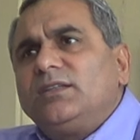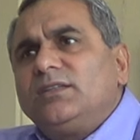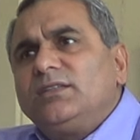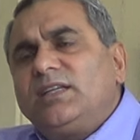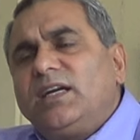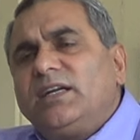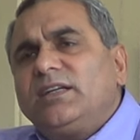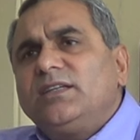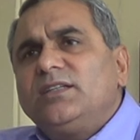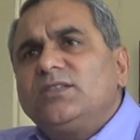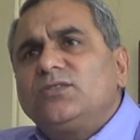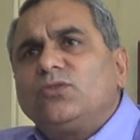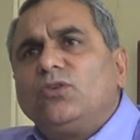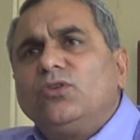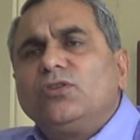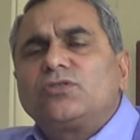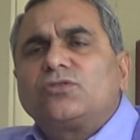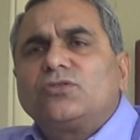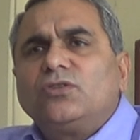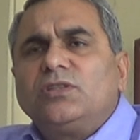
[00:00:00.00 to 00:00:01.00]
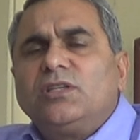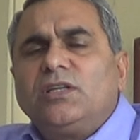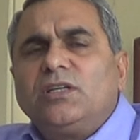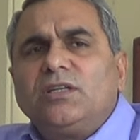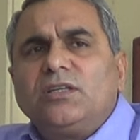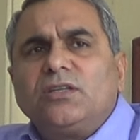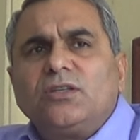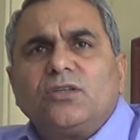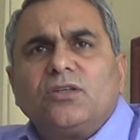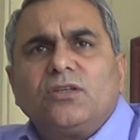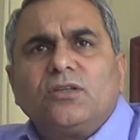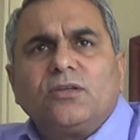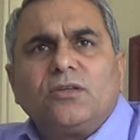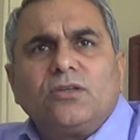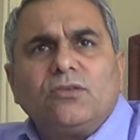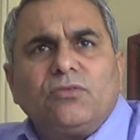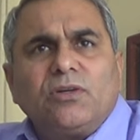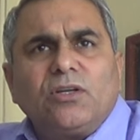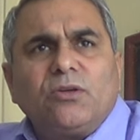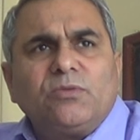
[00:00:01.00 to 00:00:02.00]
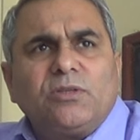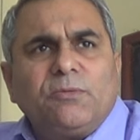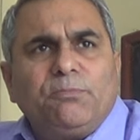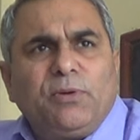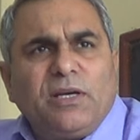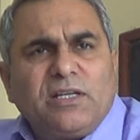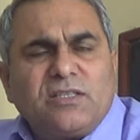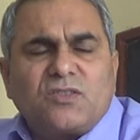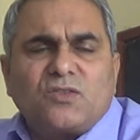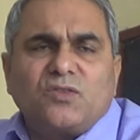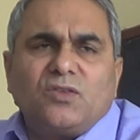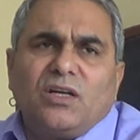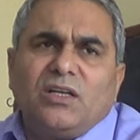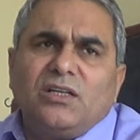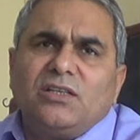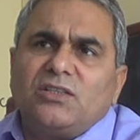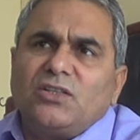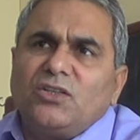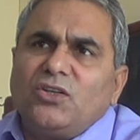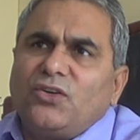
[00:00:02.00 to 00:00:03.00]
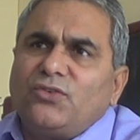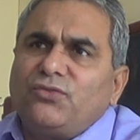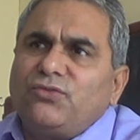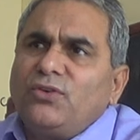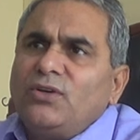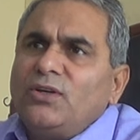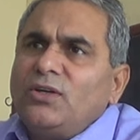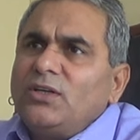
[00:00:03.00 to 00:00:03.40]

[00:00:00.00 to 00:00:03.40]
that is also the one of the best quality of